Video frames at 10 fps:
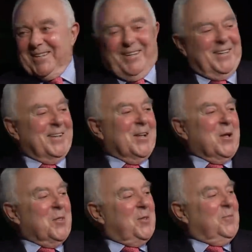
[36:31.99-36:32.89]
the,
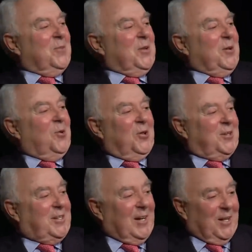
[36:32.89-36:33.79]
the, the, all
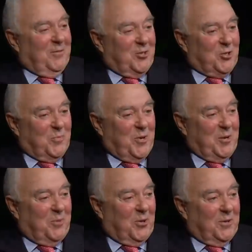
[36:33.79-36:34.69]
the television
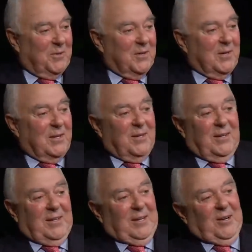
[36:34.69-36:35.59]
people,
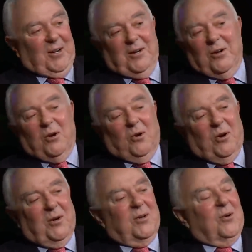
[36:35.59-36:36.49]
uh,
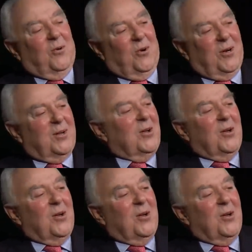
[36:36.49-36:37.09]
all,